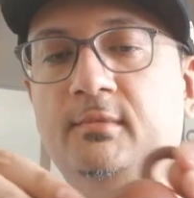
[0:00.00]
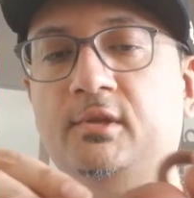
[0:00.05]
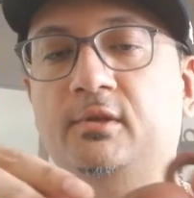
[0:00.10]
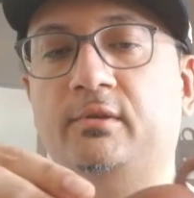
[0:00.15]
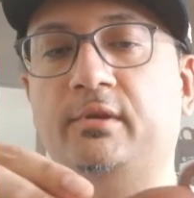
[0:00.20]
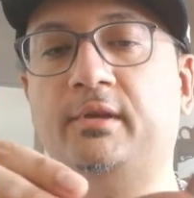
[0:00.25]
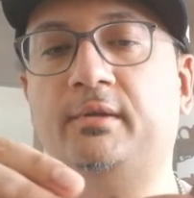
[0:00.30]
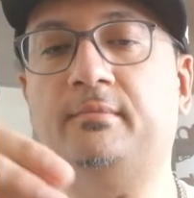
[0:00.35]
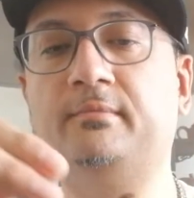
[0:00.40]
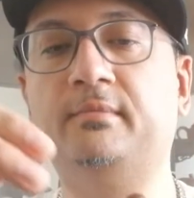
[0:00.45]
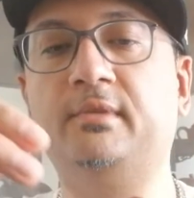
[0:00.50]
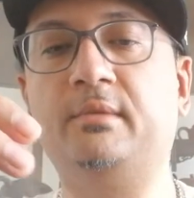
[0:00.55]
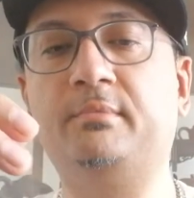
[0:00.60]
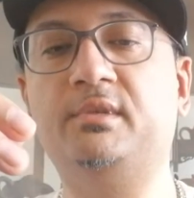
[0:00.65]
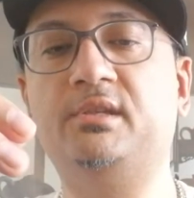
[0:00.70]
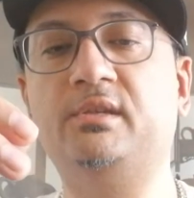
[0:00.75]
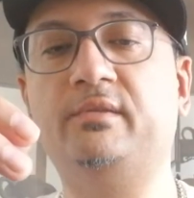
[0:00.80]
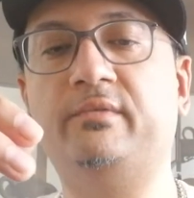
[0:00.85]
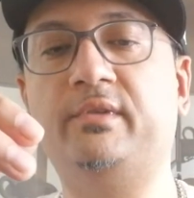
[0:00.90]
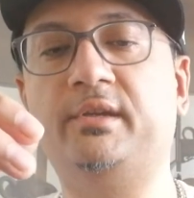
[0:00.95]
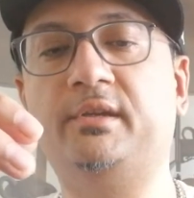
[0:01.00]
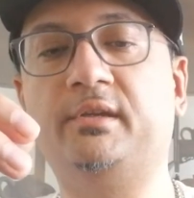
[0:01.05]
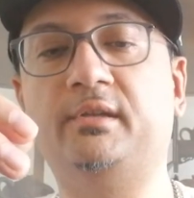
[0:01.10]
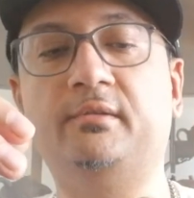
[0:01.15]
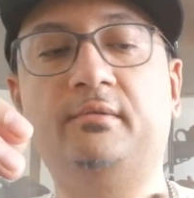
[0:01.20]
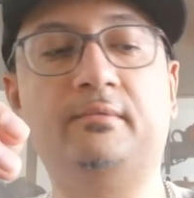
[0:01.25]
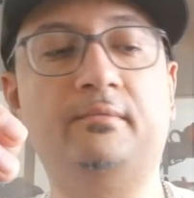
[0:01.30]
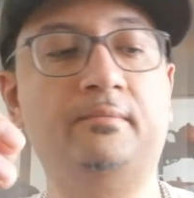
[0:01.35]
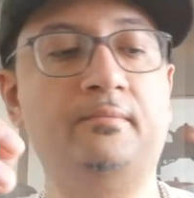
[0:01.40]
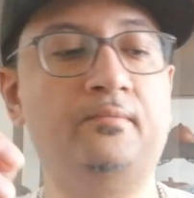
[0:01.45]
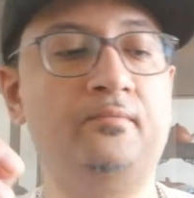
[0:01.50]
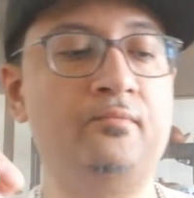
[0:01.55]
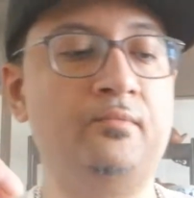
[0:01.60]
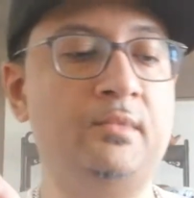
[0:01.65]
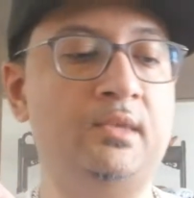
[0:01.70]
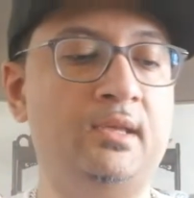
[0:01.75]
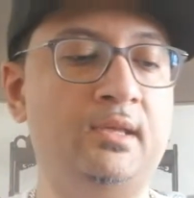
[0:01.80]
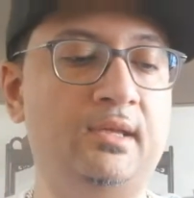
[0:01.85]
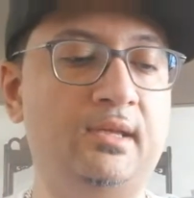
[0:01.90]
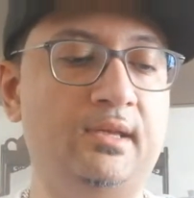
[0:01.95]
Okay, let me see if I can
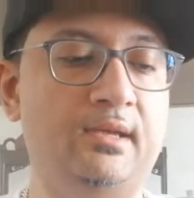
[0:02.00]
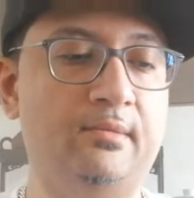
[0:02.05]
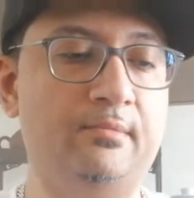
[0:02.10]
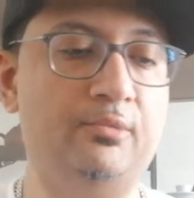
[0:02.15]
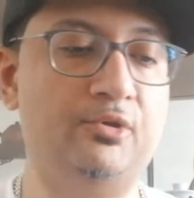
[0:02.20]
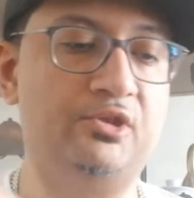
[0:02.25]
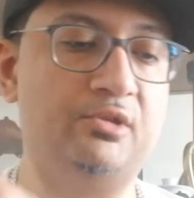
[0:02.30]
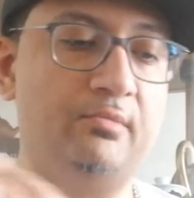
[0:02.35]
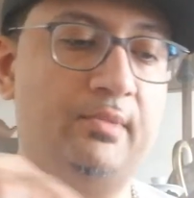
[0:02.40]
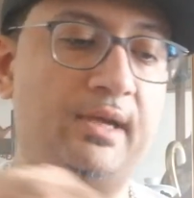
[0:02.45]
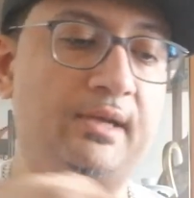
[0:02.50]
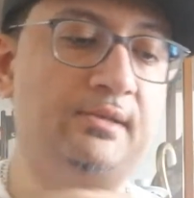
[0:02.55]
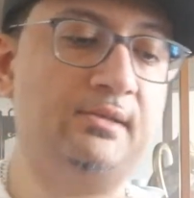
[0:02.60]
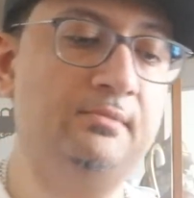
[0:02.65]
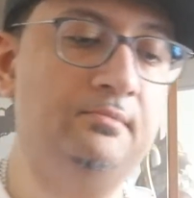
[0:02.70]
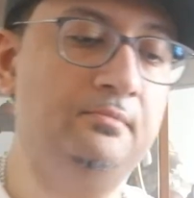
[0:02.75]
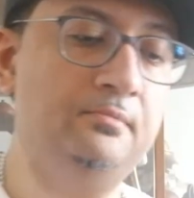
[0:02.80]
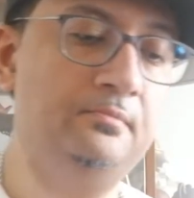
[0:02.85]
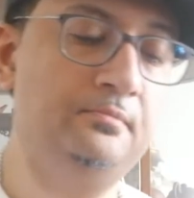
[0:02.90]
push it back some.